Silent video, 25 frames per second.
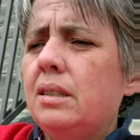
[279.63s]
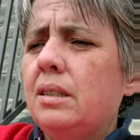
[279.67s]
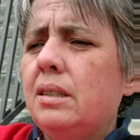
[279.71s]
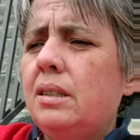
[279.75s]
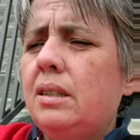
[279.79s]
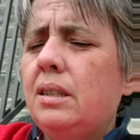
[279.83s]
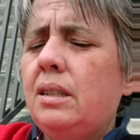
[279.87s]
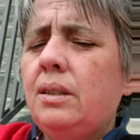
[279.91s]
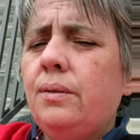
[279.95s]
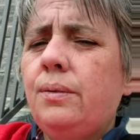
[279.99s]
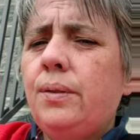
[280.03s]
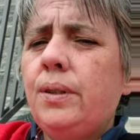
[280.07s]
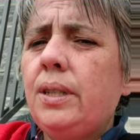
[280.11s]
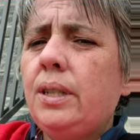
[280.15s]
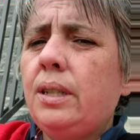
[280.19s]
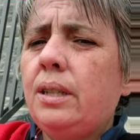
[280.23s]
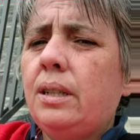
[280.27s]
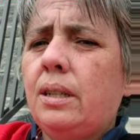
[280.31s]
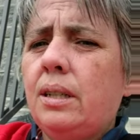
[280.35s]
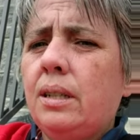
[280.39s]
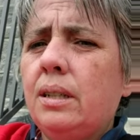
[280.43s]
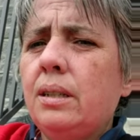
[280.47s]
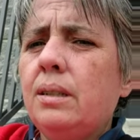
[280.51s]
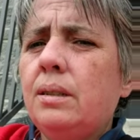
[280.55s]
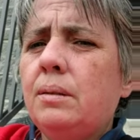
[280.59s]
Even
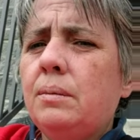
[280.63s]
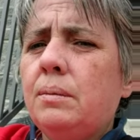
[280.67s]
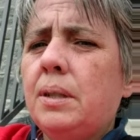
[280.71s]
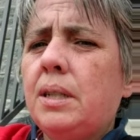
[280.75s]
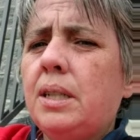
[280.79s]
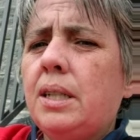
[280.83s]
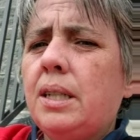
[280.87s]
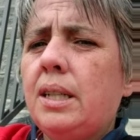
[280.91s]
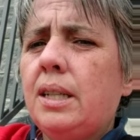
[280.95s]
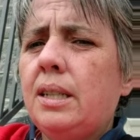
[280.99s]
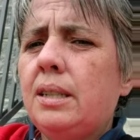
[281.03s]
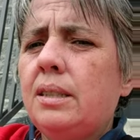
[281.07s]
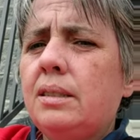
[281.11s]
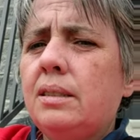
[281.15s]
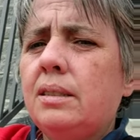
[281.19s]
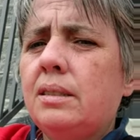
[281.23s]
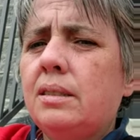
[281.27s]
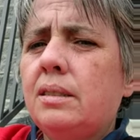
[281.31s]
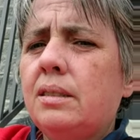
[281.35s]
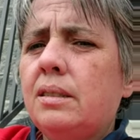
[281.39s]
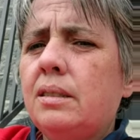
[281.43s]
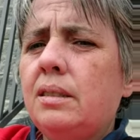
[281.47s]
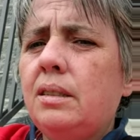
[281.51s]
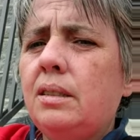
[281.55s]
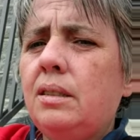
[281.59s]
Ottawa has
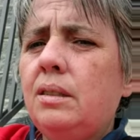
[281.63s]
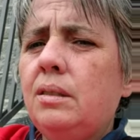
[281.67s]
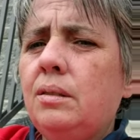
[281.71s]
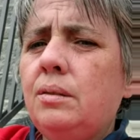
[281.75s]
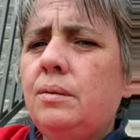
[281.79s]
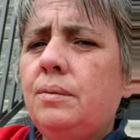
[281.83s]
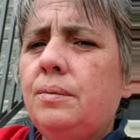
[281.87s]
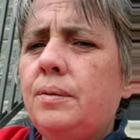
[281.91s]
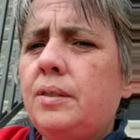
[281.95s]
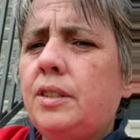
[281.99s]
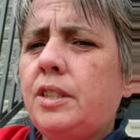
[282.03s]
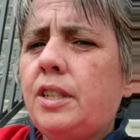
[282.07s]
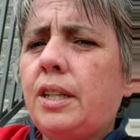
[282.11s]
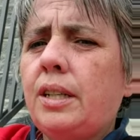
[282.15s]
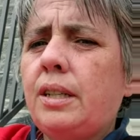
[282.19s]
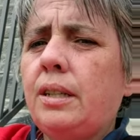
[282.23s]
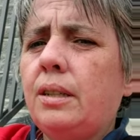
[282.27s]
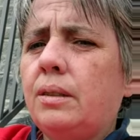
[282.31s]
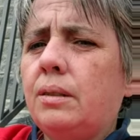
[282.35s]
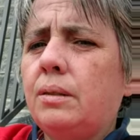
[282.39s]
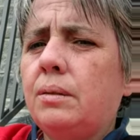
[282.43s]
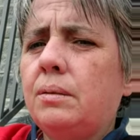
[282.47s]
the youth jail,